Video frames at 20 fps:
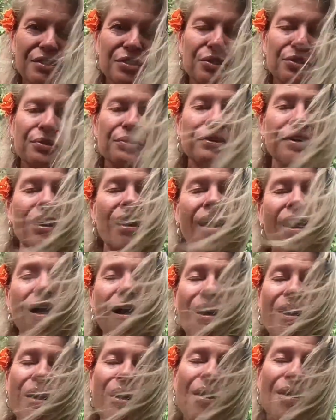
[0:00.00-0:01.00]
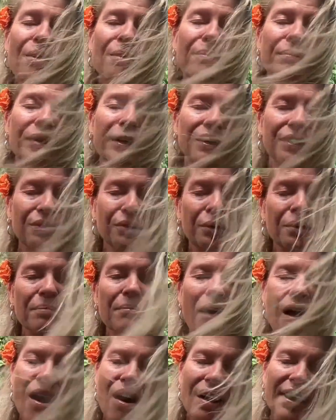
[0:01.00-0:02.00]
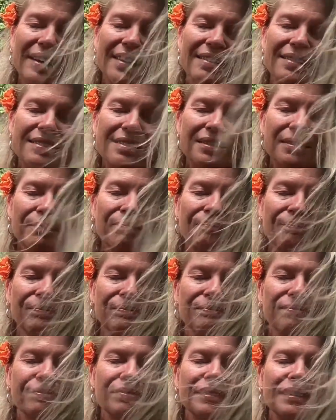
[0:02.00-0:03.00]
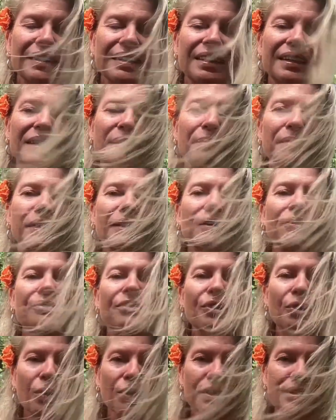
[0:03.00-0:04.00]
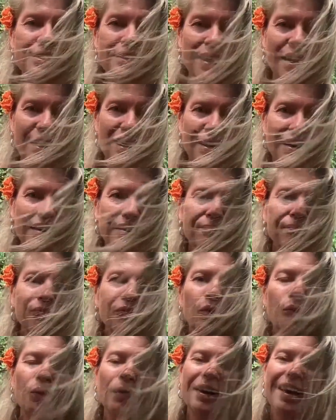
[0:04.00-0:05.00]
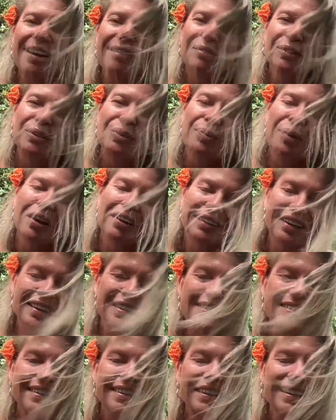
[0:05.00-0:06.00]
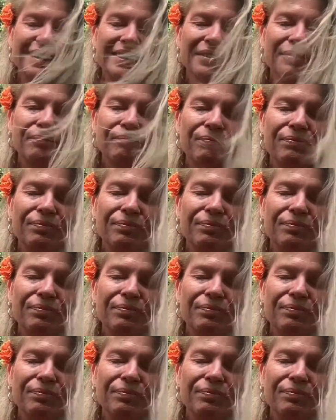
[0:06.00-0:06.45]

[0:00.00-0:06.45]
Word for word: to calm your mind in the middle of your day or whenever you are listening.